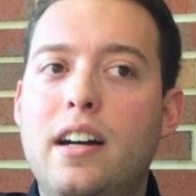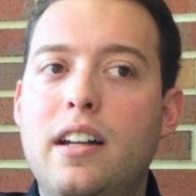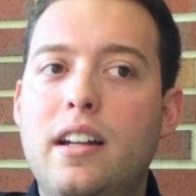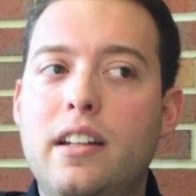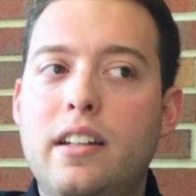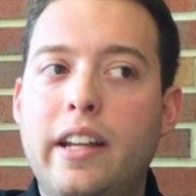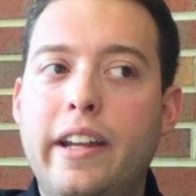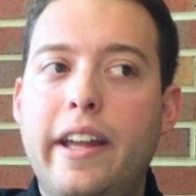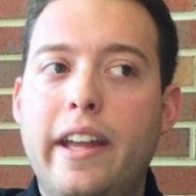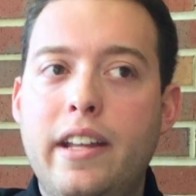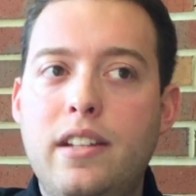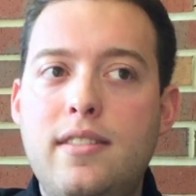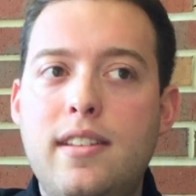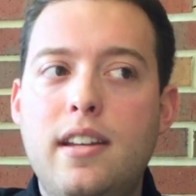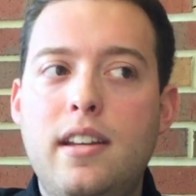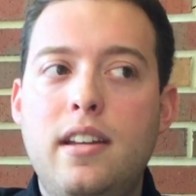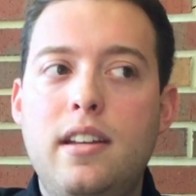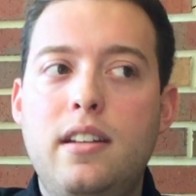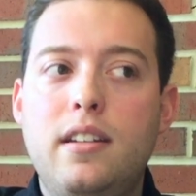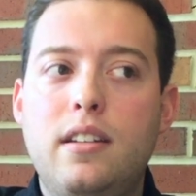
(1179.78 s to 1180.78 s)
It's
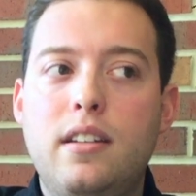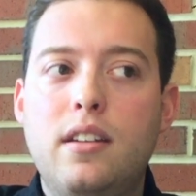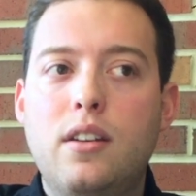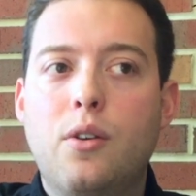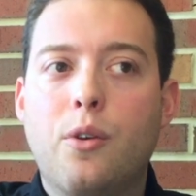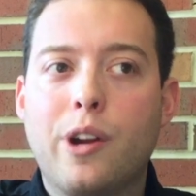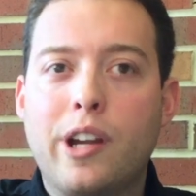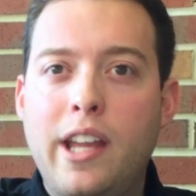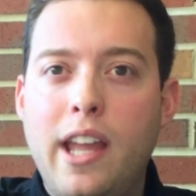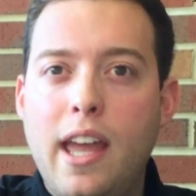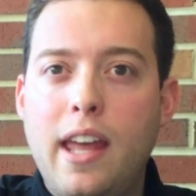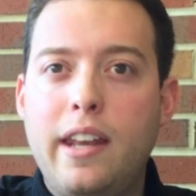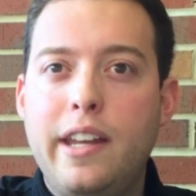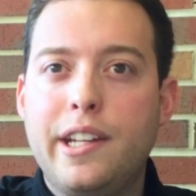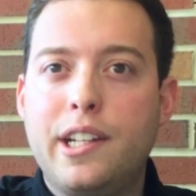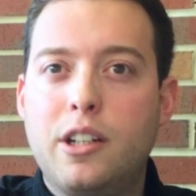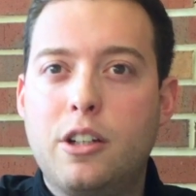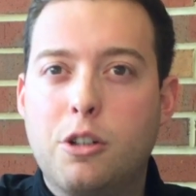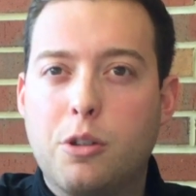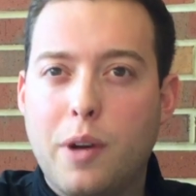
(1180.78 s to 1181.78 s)
a
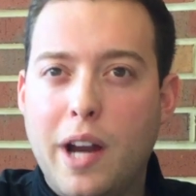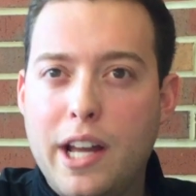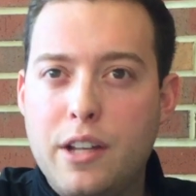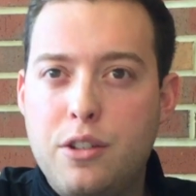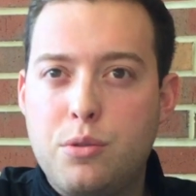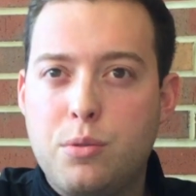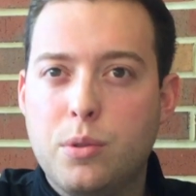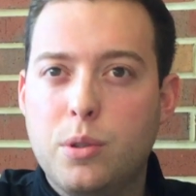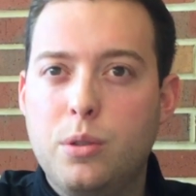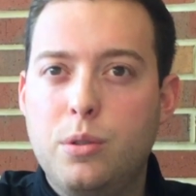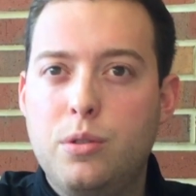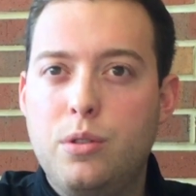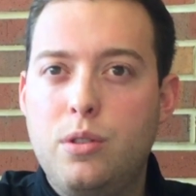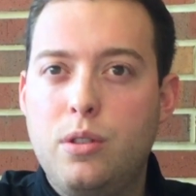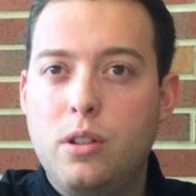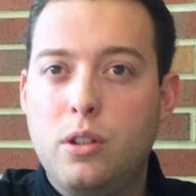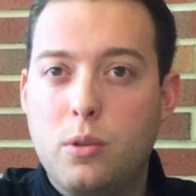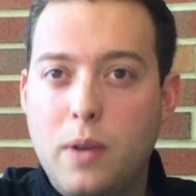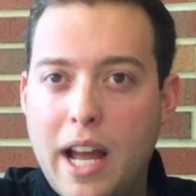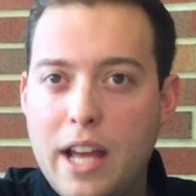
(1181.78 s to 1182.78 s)
organic,
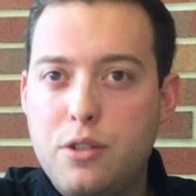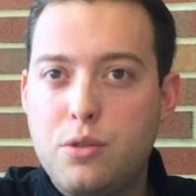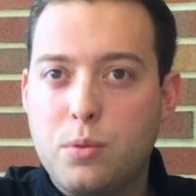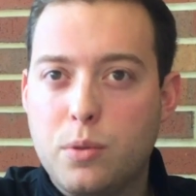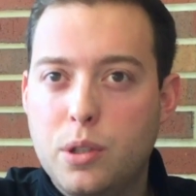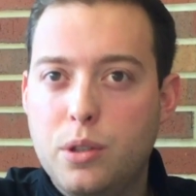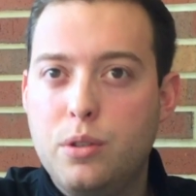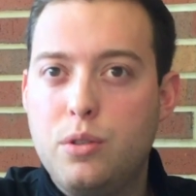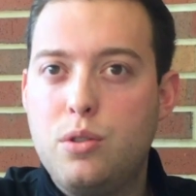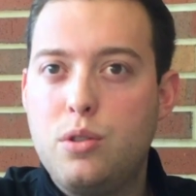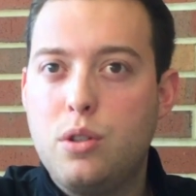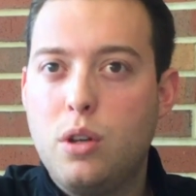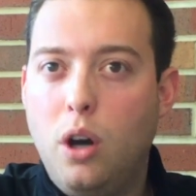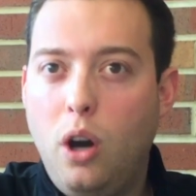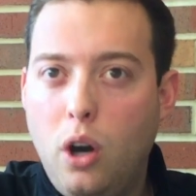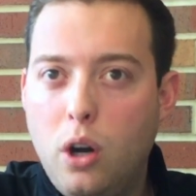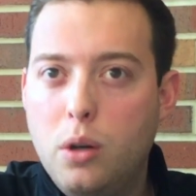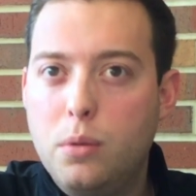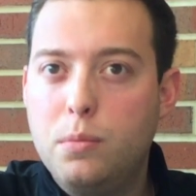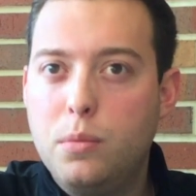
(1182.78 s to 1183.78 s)
grassroots,
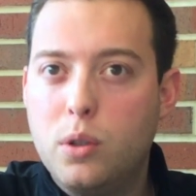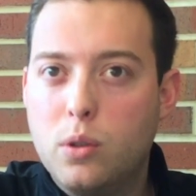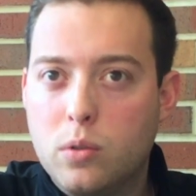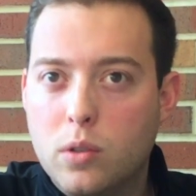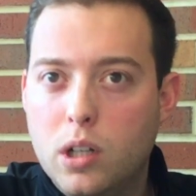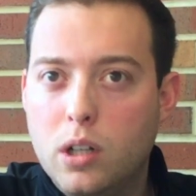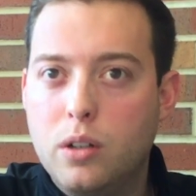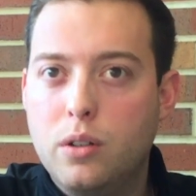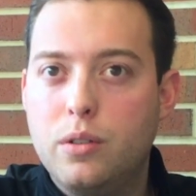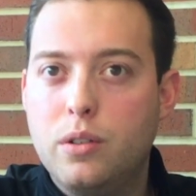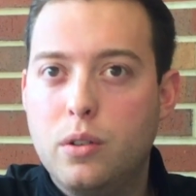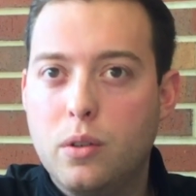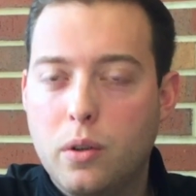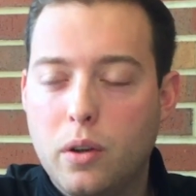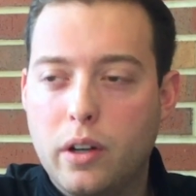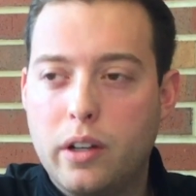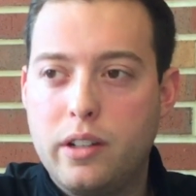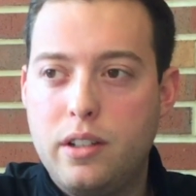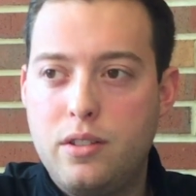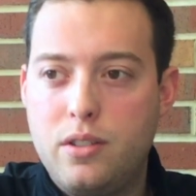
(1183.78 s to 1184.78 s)
homegrown
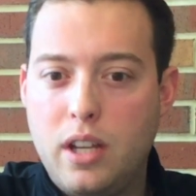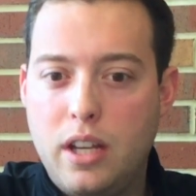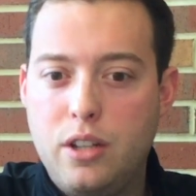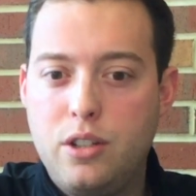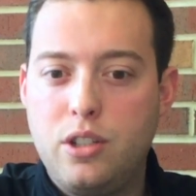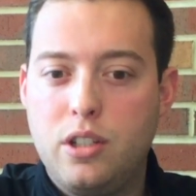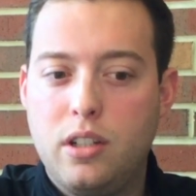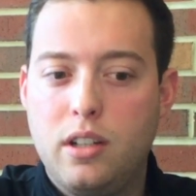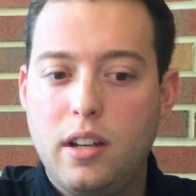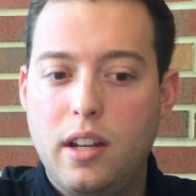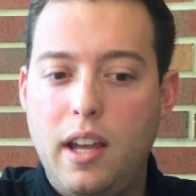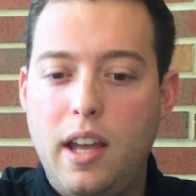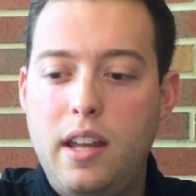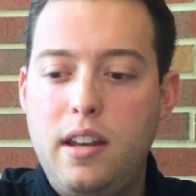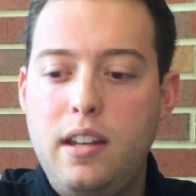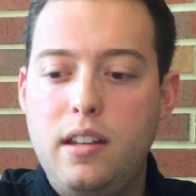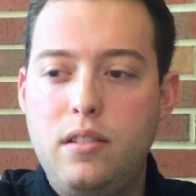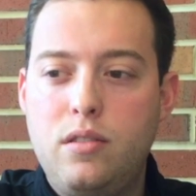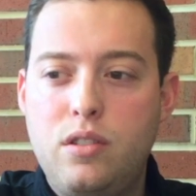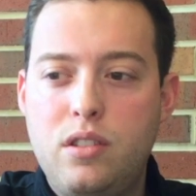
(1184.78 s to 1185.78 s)
organization, and
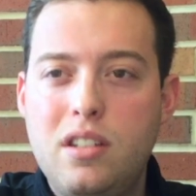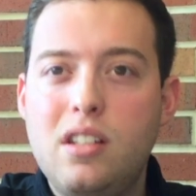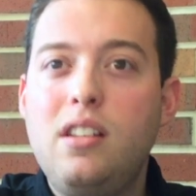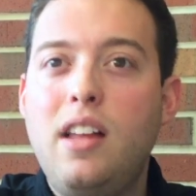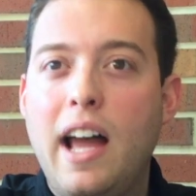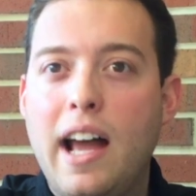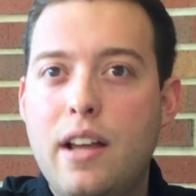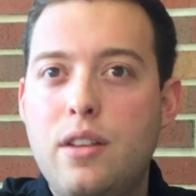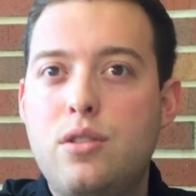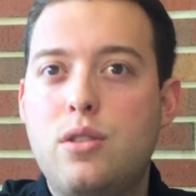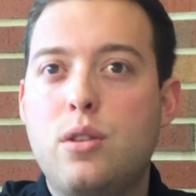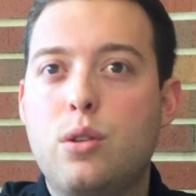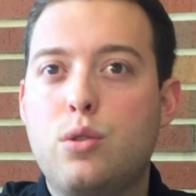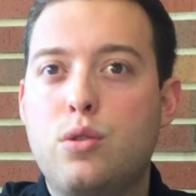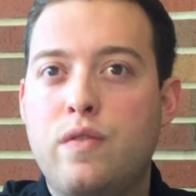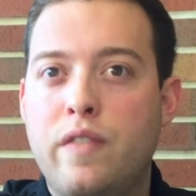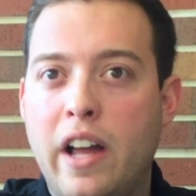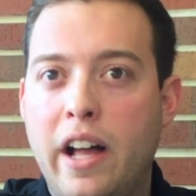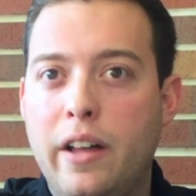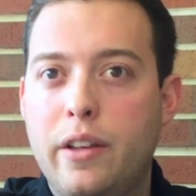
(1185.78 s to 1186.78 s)
it still has those
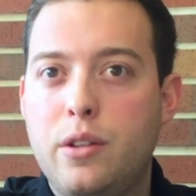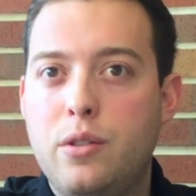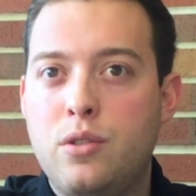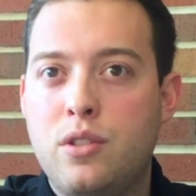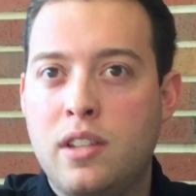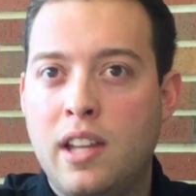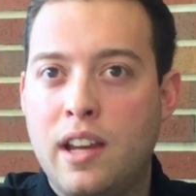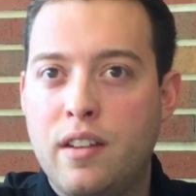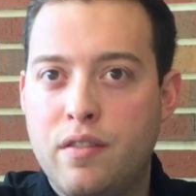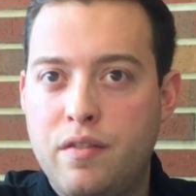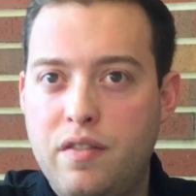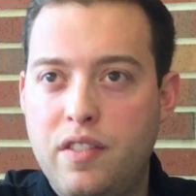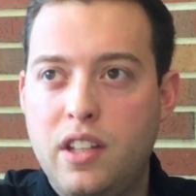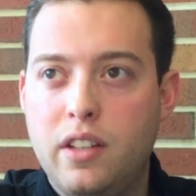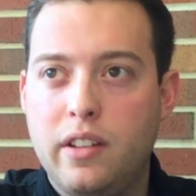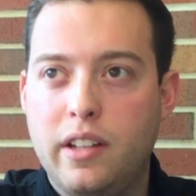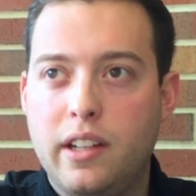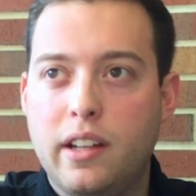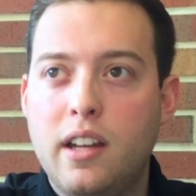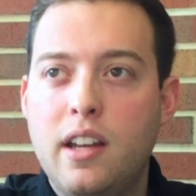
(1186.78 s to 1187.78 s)
values and that
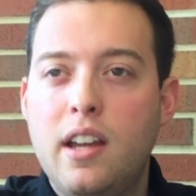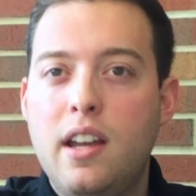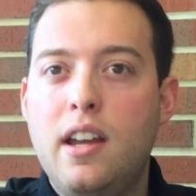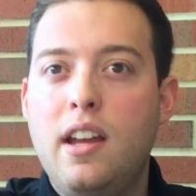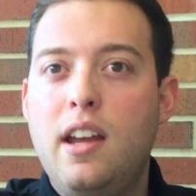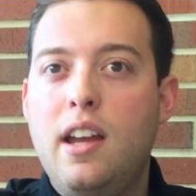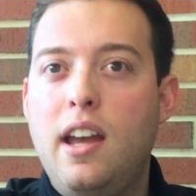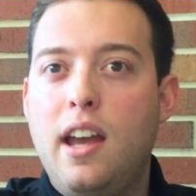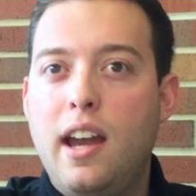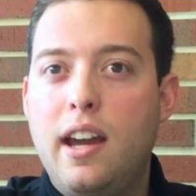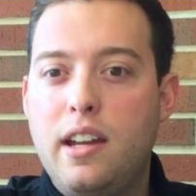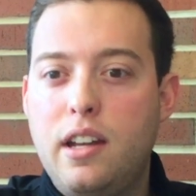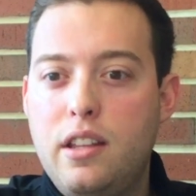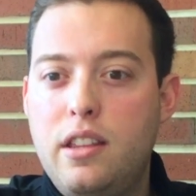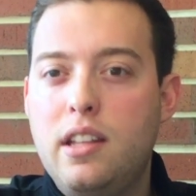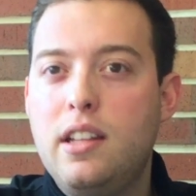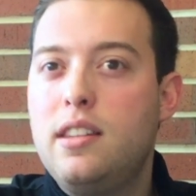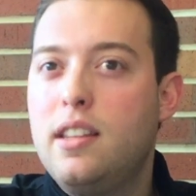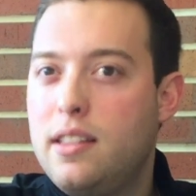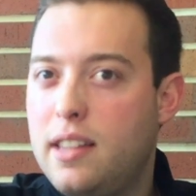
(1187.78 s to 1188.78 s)
feeling. And I
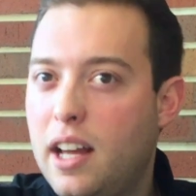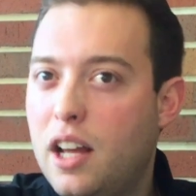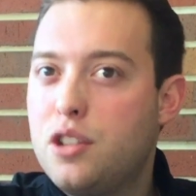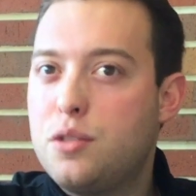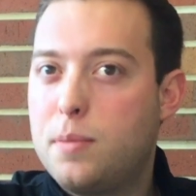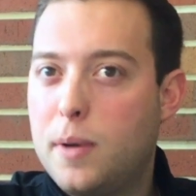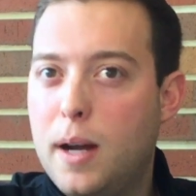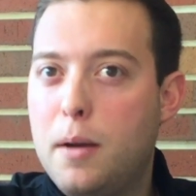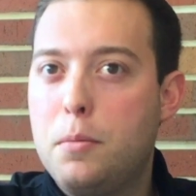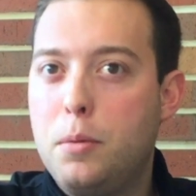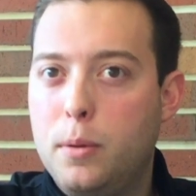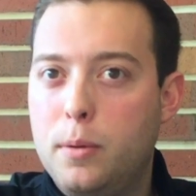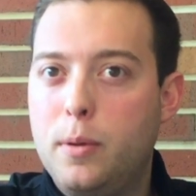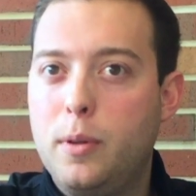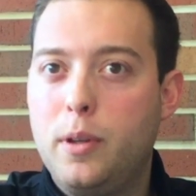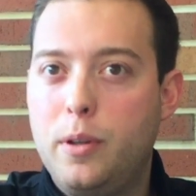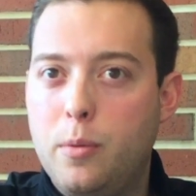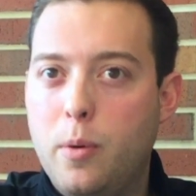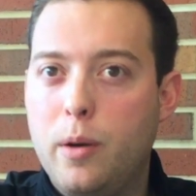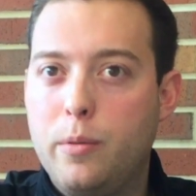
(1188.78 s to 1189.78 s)
think that that's
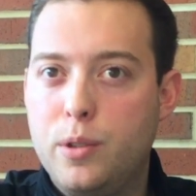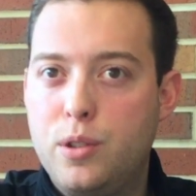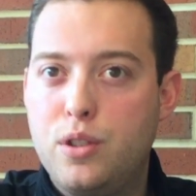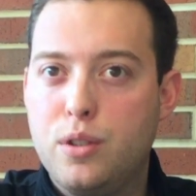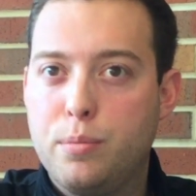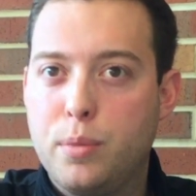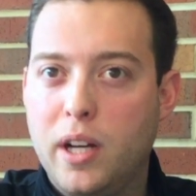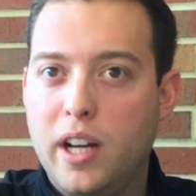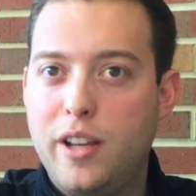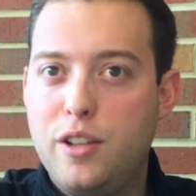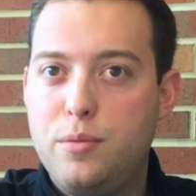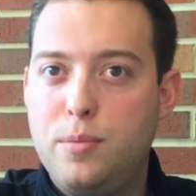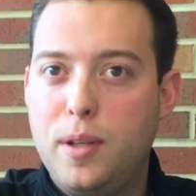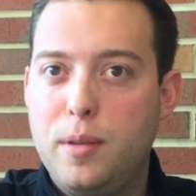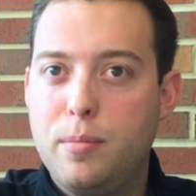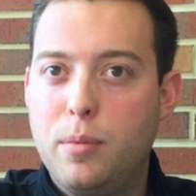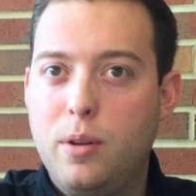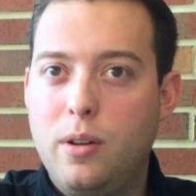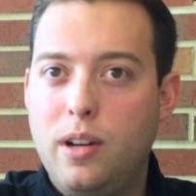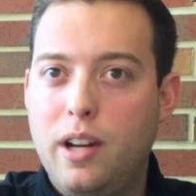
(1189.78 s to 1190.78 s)
probably what would surprise
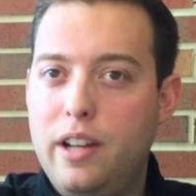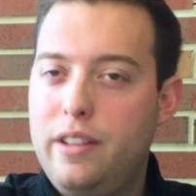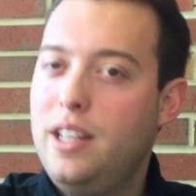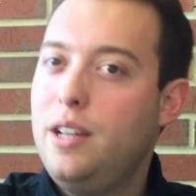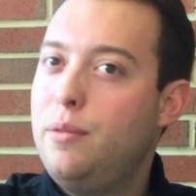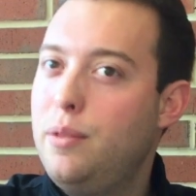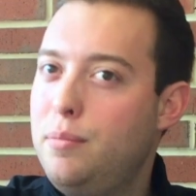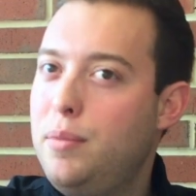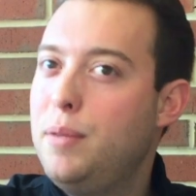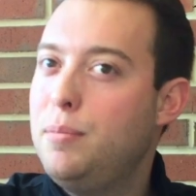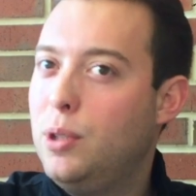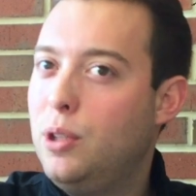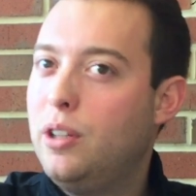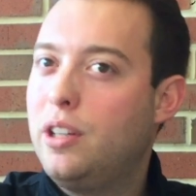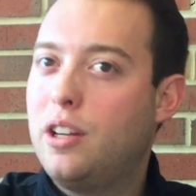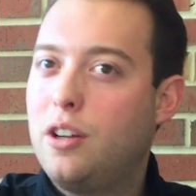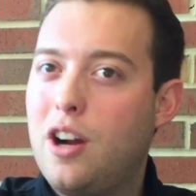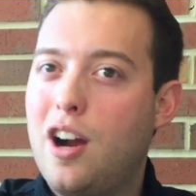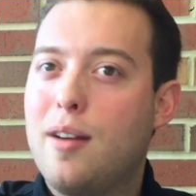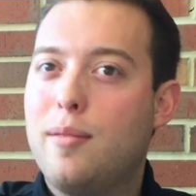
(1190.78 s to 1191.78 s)
people. I think when people look
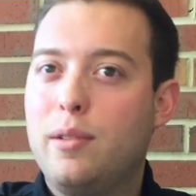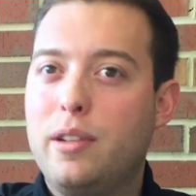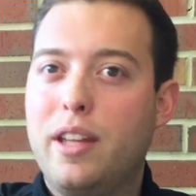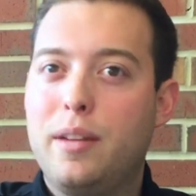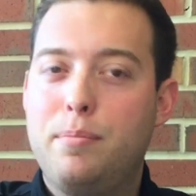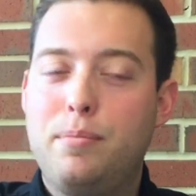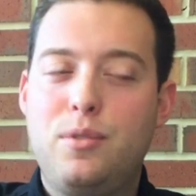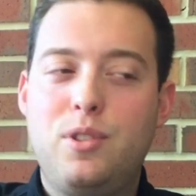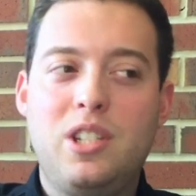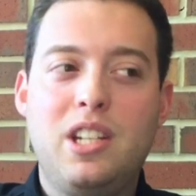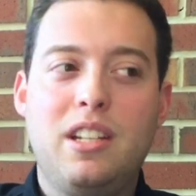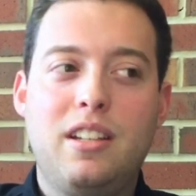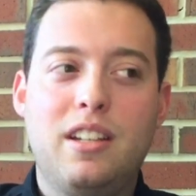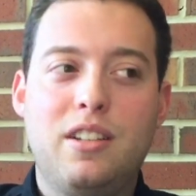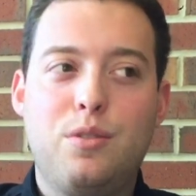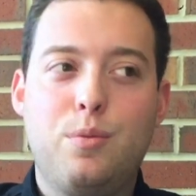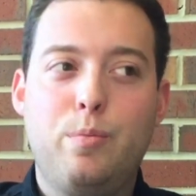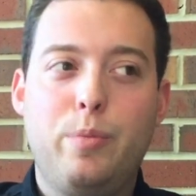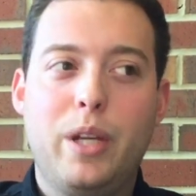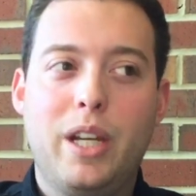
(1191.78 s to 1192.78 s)
at Carmel, they see
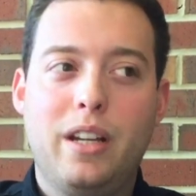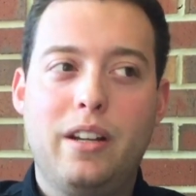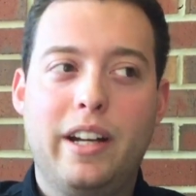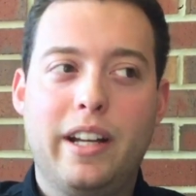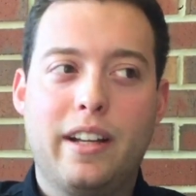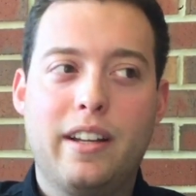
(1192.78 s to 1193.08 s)
this big